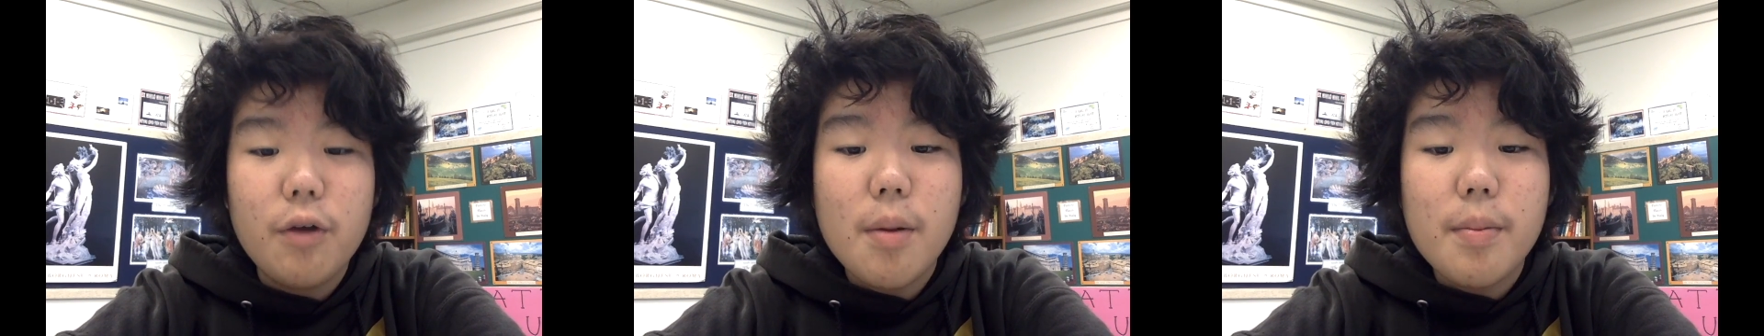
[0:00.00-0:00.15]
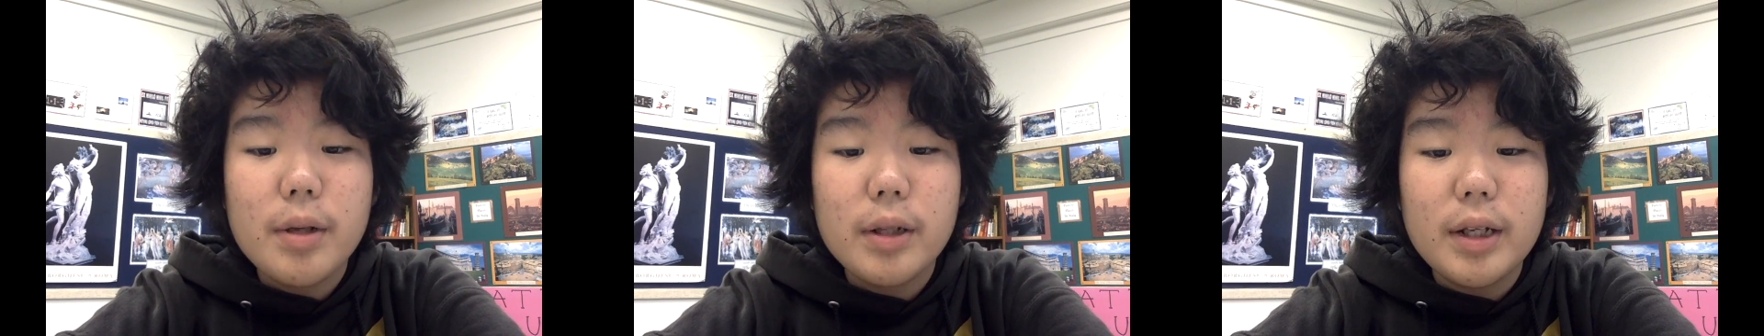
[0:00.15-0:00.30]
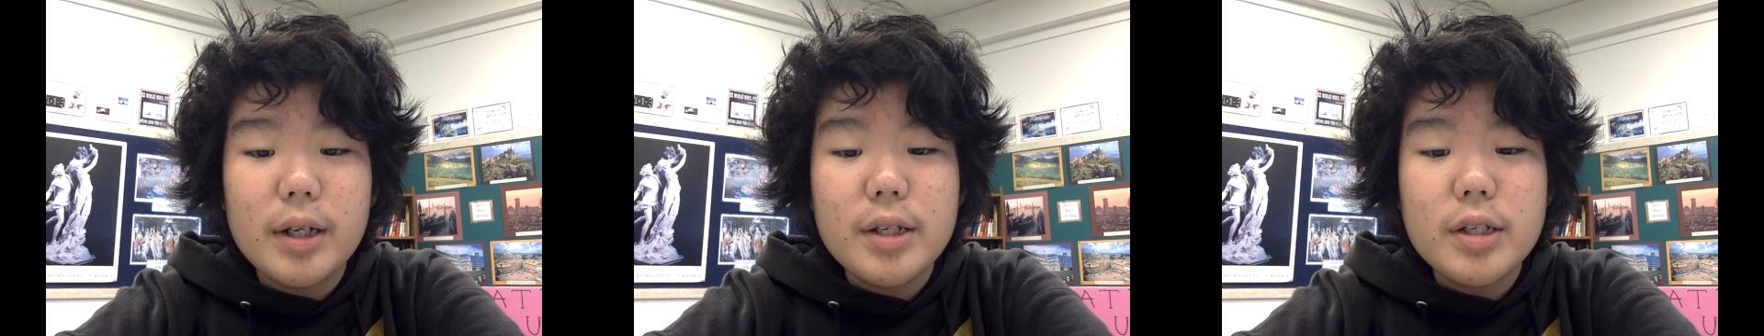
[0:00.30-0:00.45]

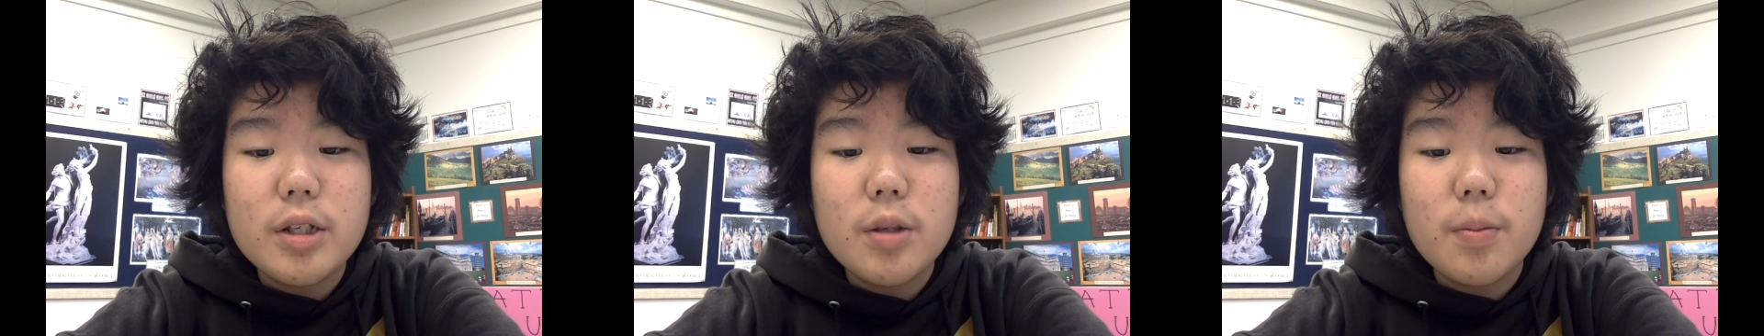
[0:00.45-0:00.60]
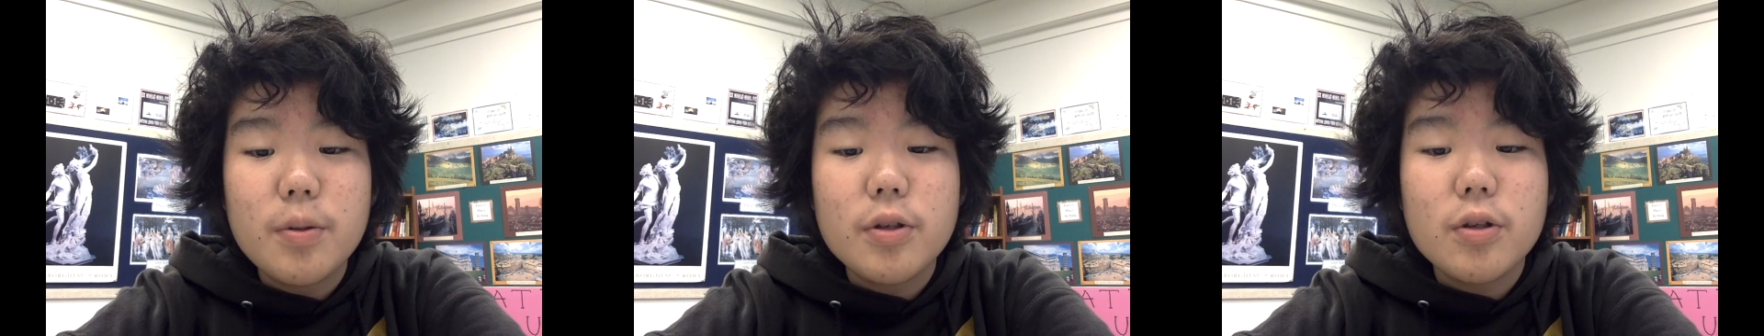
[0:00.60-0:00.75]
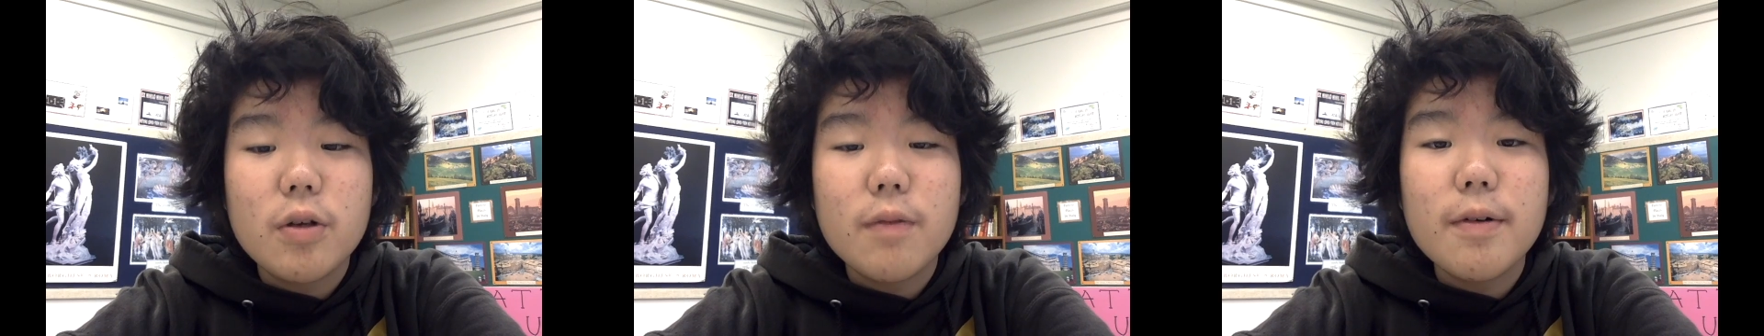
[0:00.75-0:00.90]
formulas to
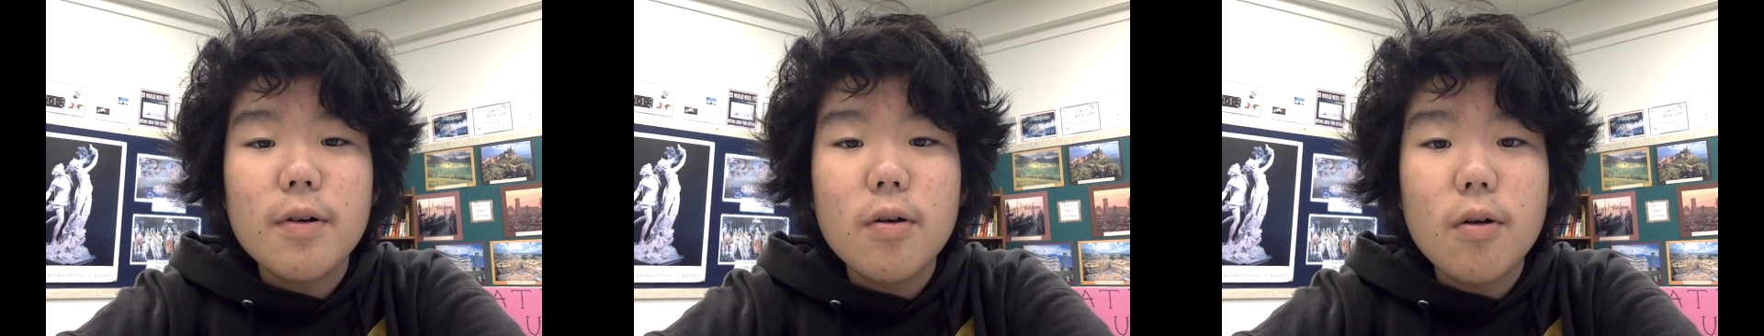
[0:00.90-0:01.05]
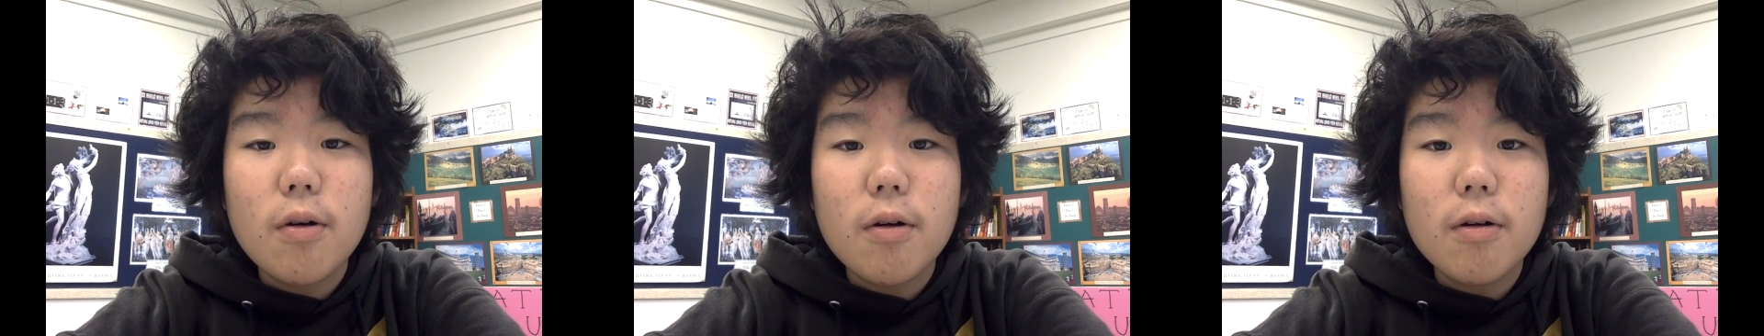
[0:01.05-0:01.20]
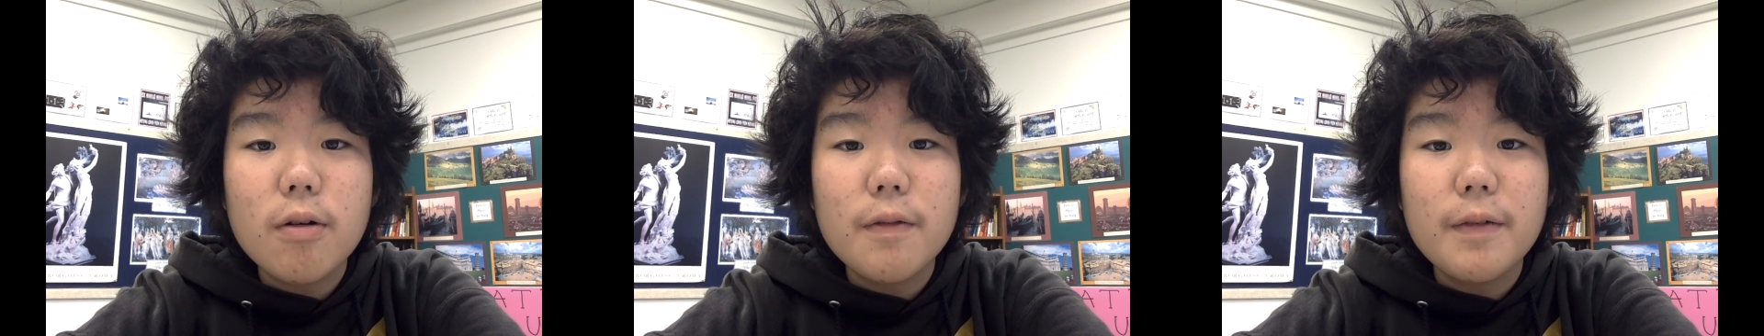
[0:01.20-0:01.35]
preserve our
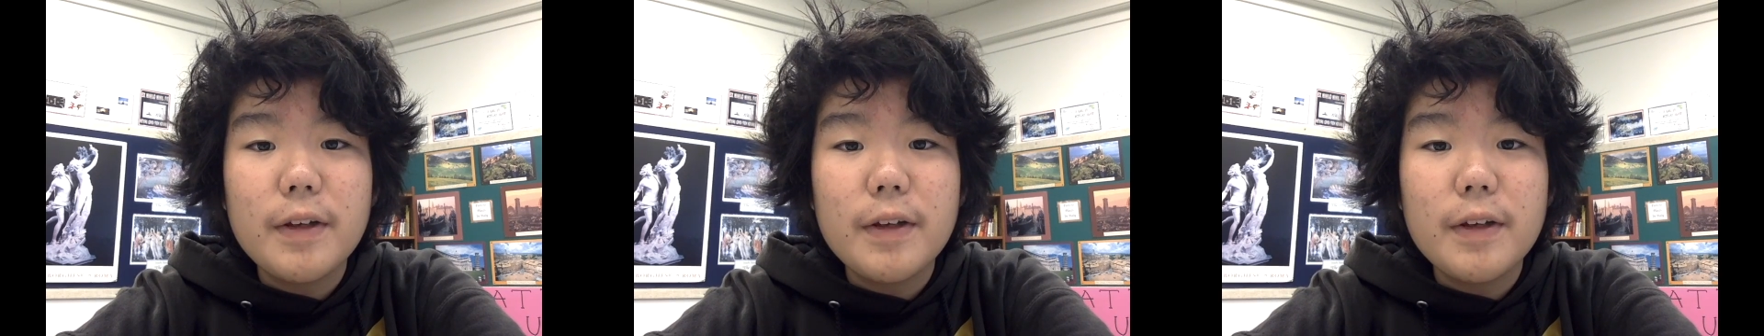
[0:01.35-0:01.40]
coral